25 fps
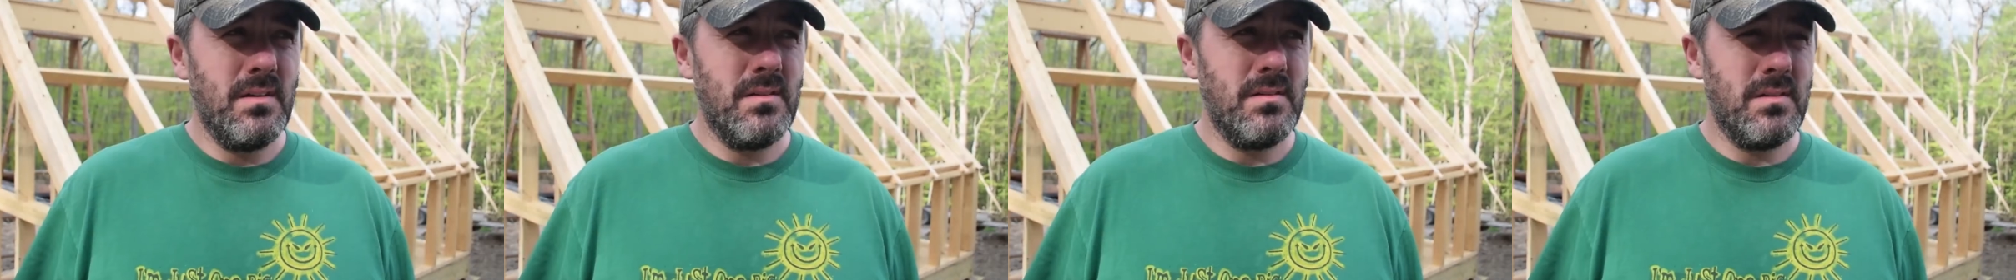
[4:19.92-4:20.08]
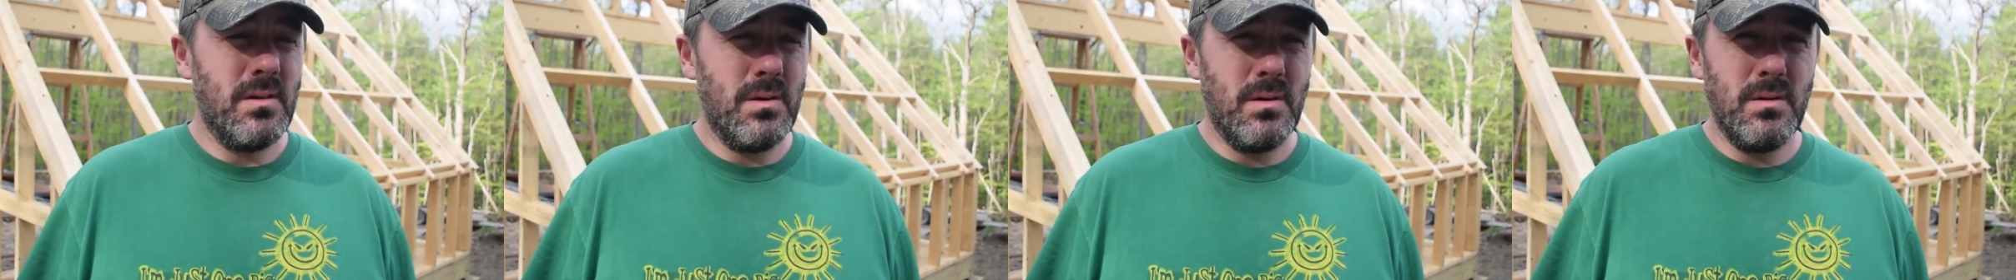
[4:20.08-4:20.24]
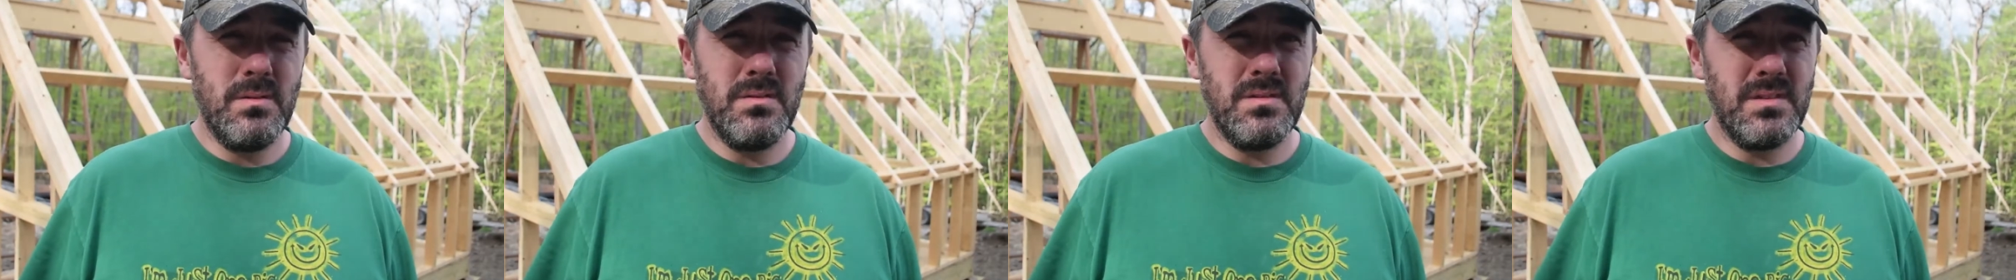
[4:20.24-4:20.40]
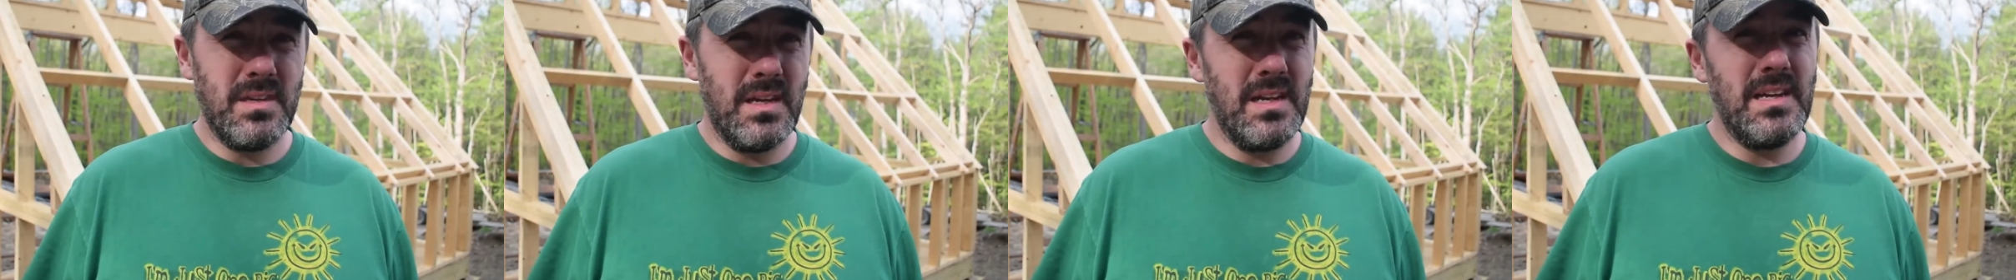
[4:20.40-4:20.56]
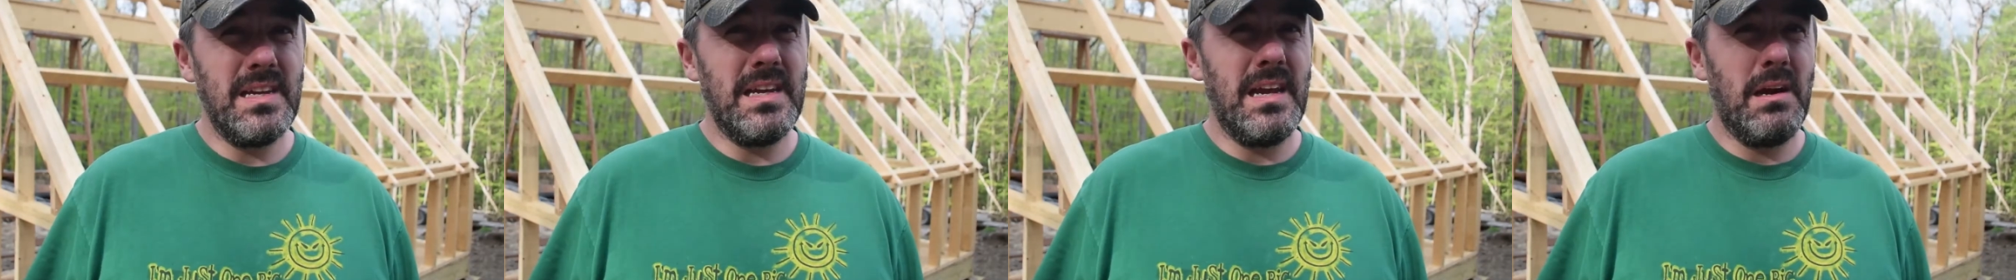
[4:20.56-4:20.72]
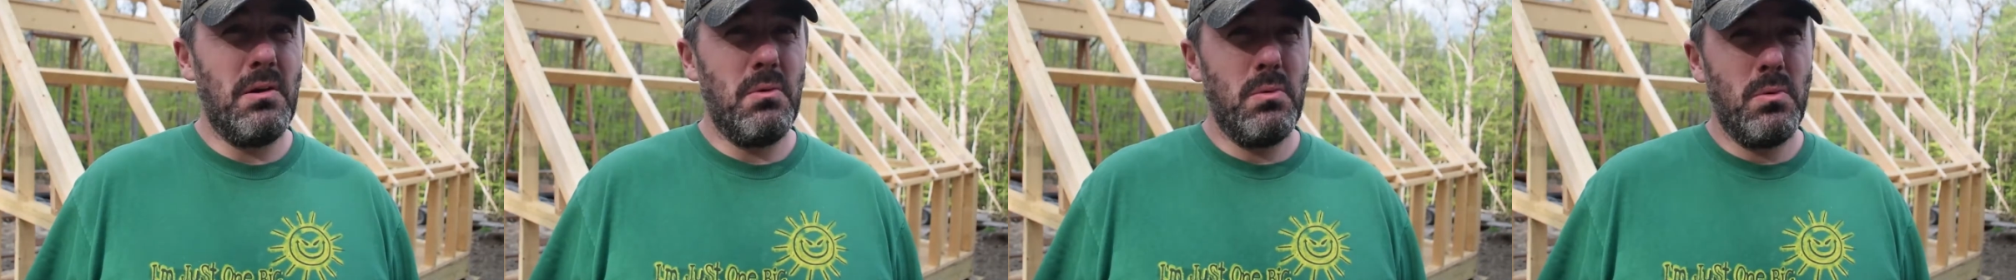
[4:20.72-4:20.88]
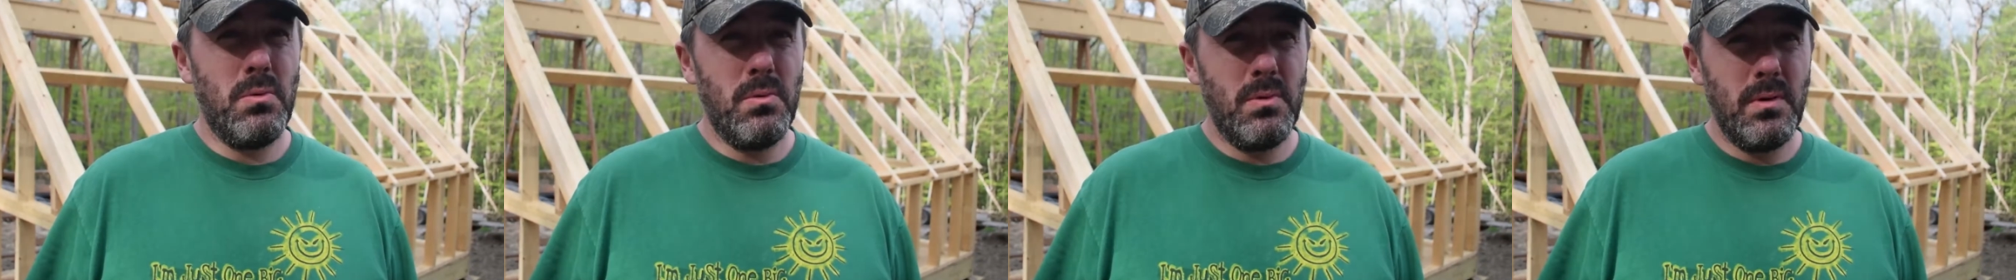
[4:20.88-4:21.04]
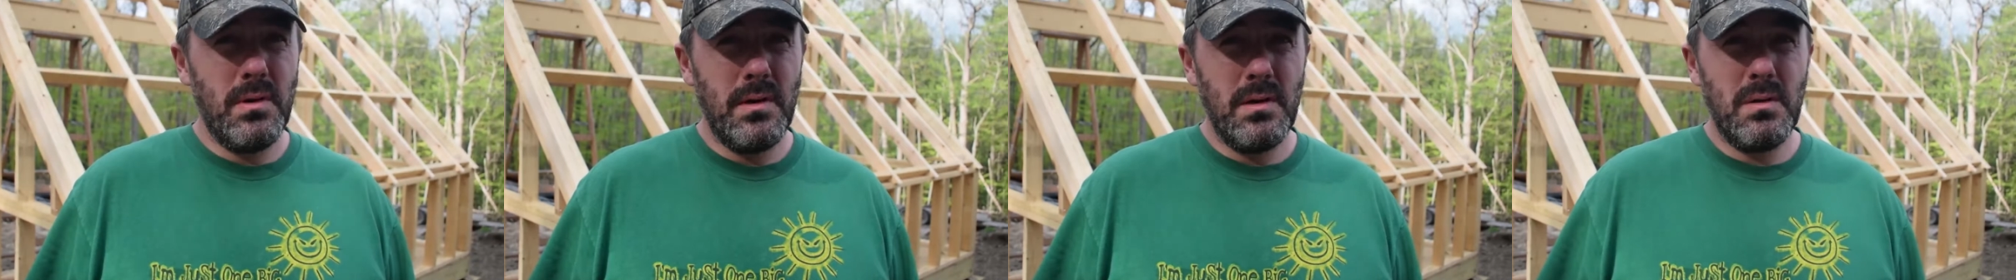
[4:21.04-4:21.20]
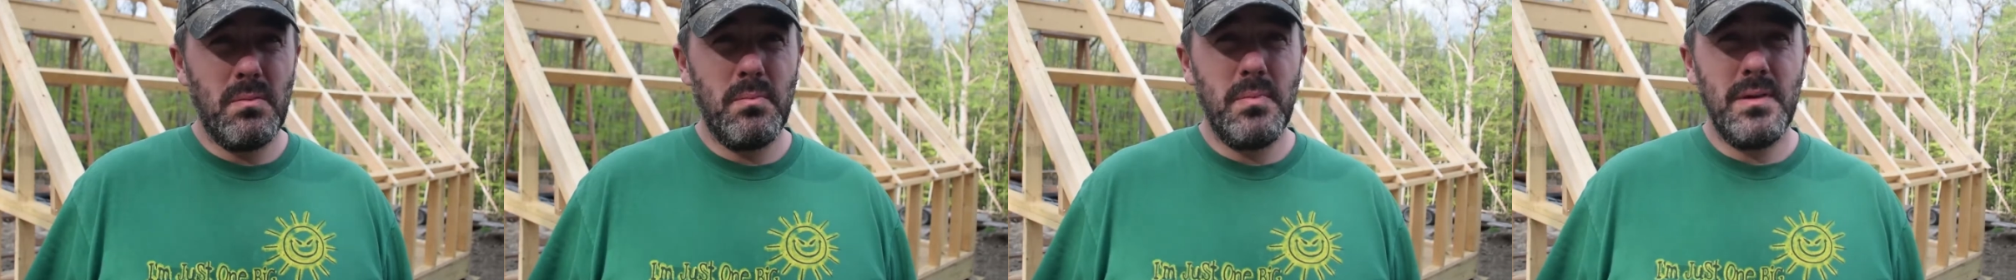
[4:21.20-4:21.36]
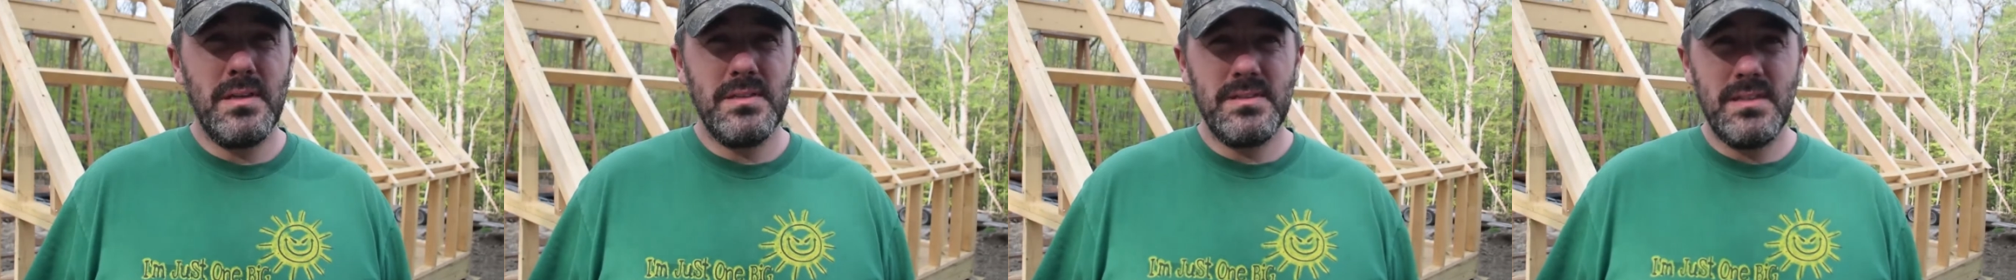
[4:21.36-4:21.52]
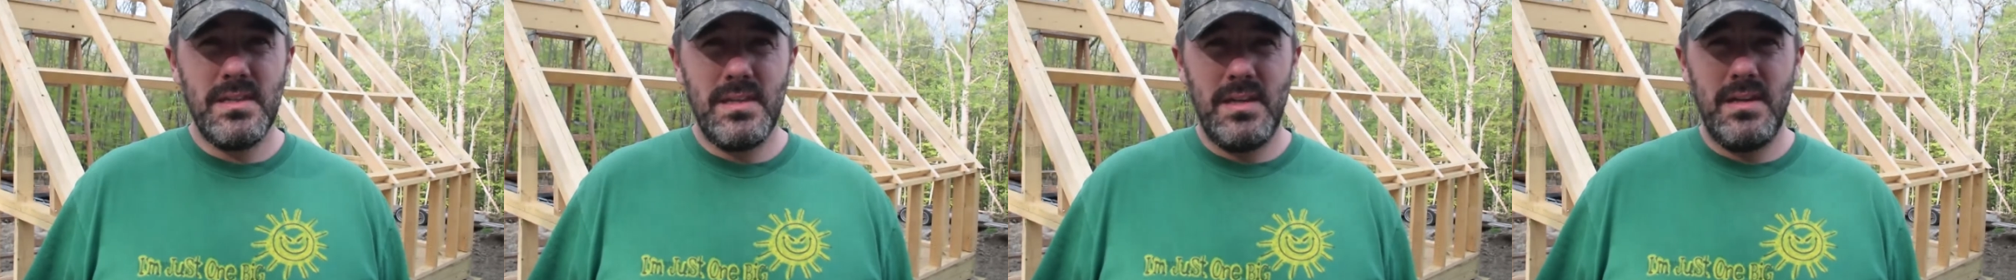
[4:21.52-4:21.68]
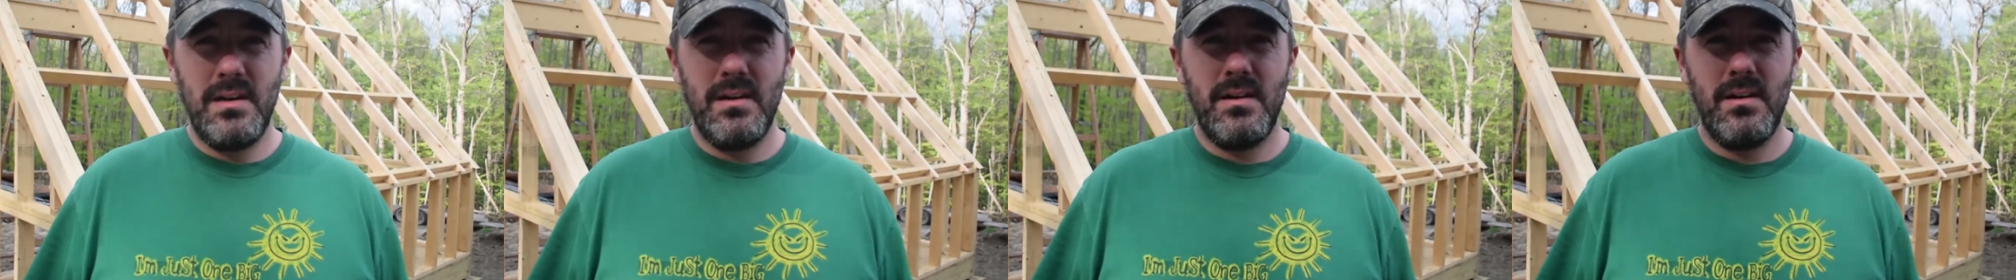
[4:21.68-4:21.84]
So it's gonna get real
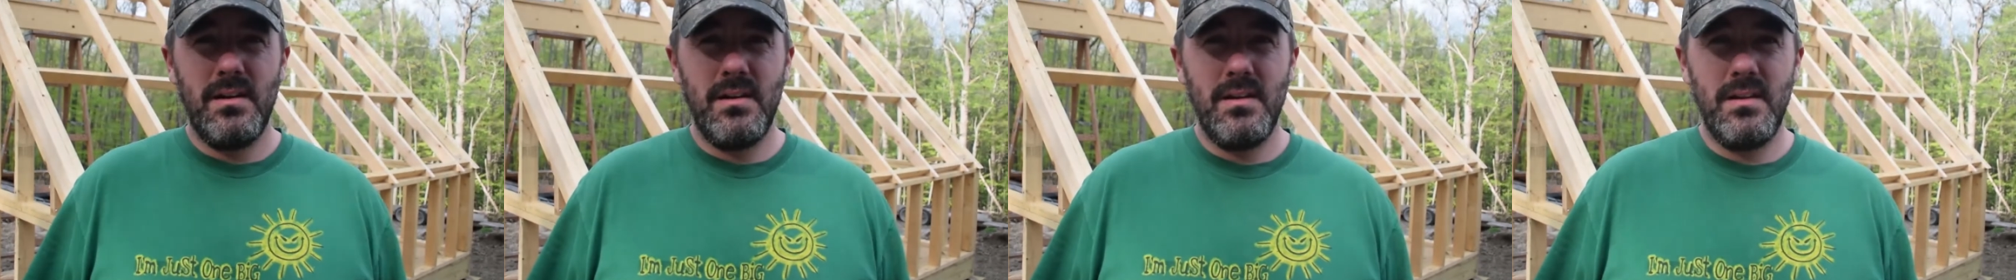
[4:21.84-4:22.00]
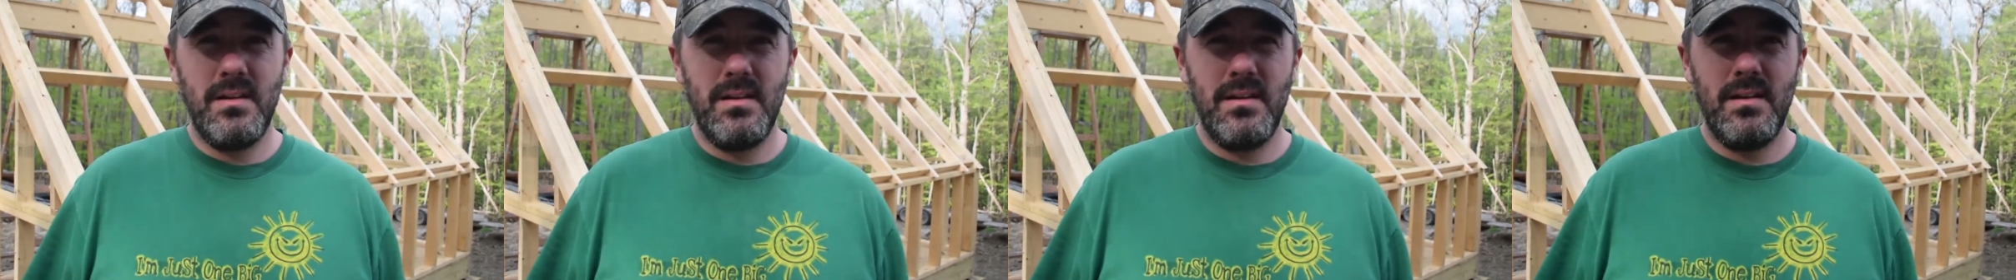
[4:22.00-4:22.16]
busy here